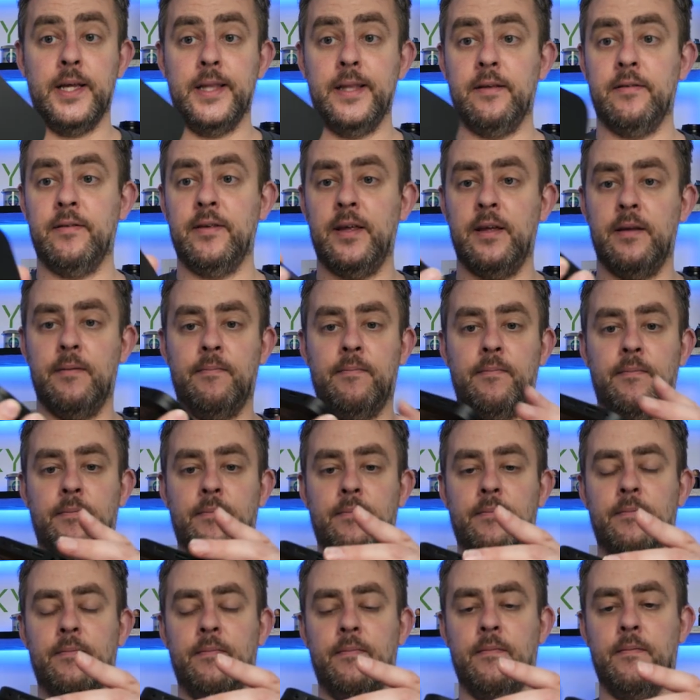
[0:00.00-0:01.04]
And that's it.
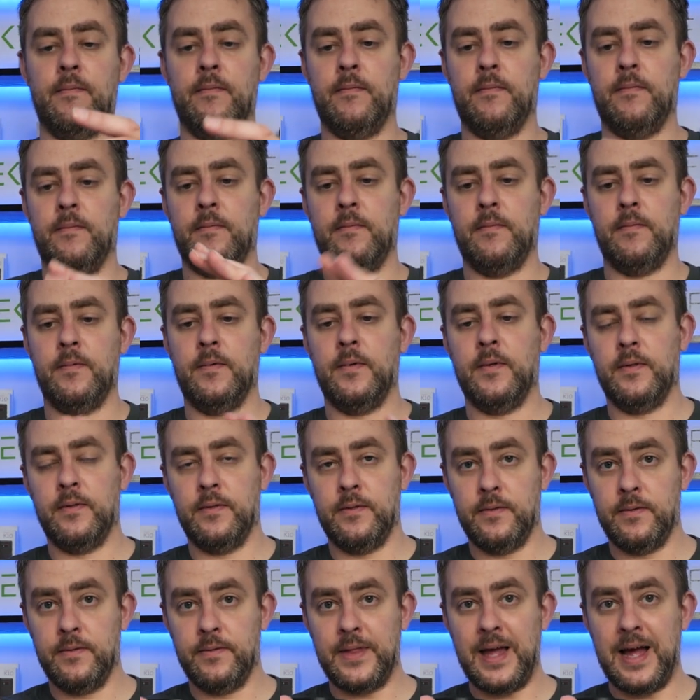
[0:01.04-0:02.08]

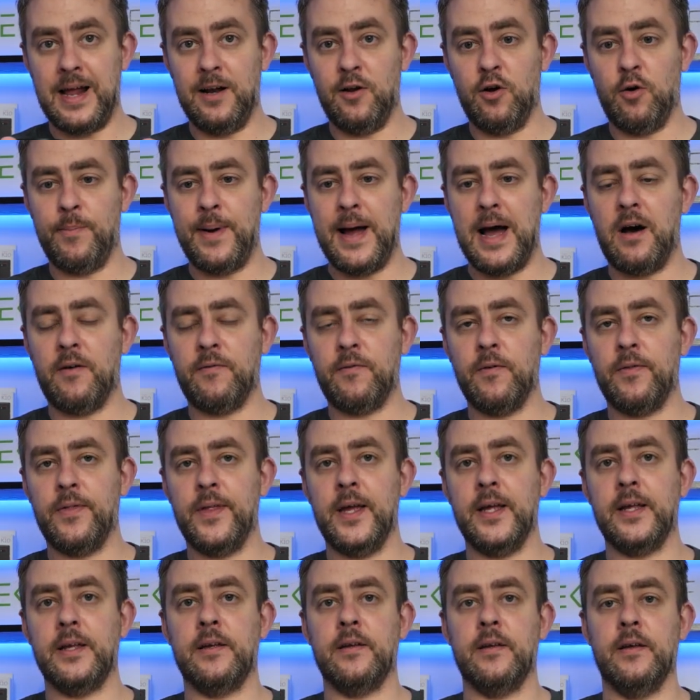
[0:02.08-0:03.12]
That little powerful
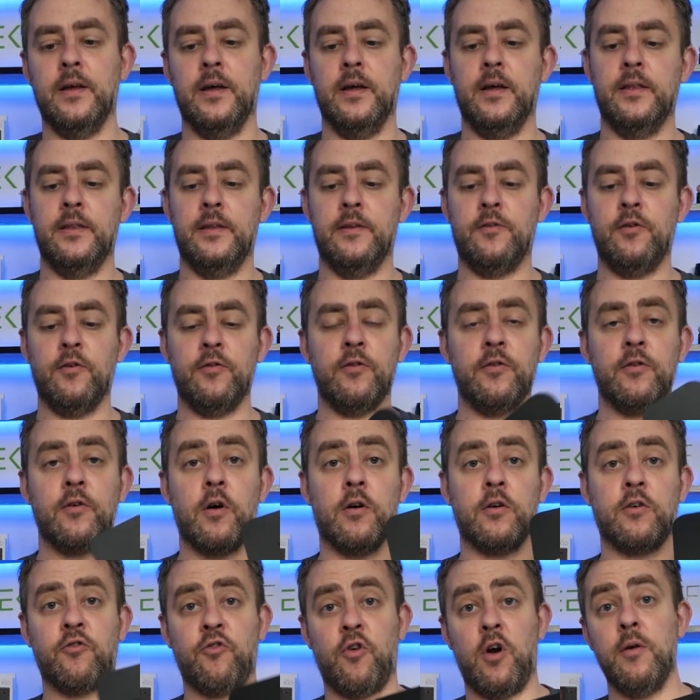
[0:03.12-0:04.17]
thing. It's also
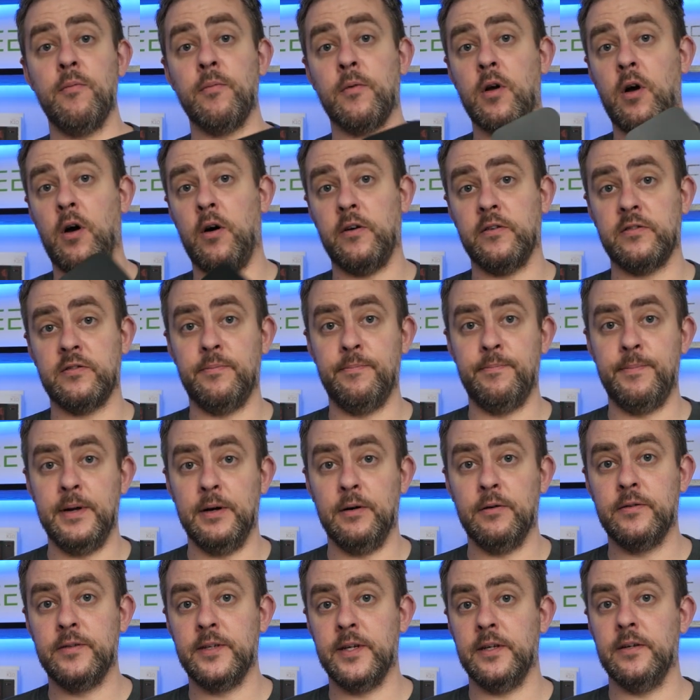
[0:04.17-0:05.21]
got Chromecast
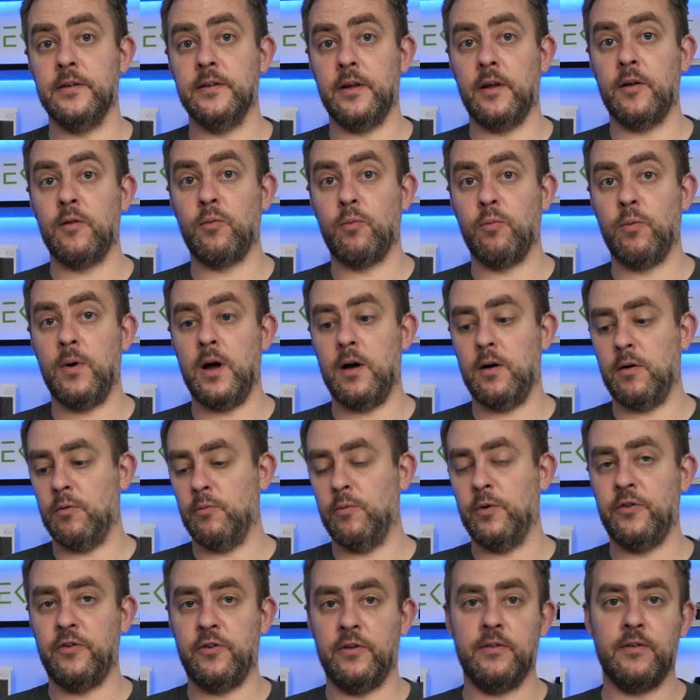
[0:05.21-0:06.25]
built in as well,
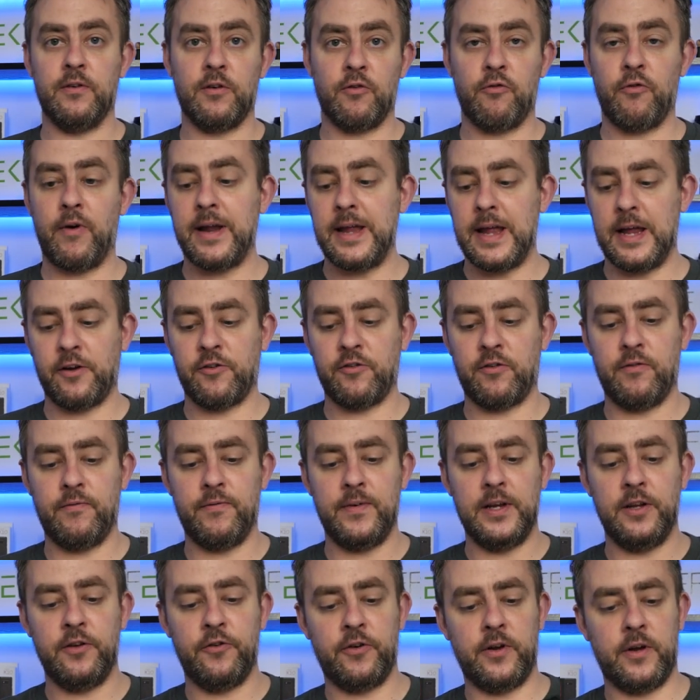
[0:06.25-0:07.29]
which is a great extra
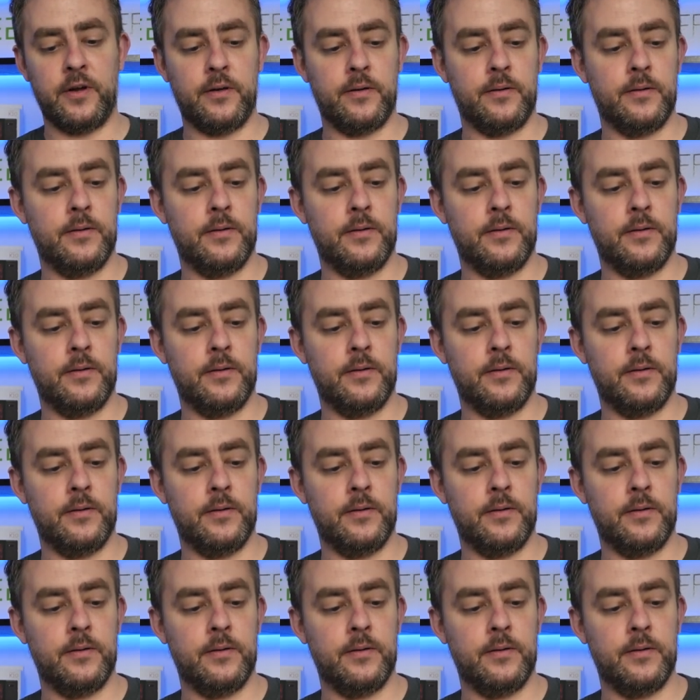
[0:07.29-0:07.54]
feature.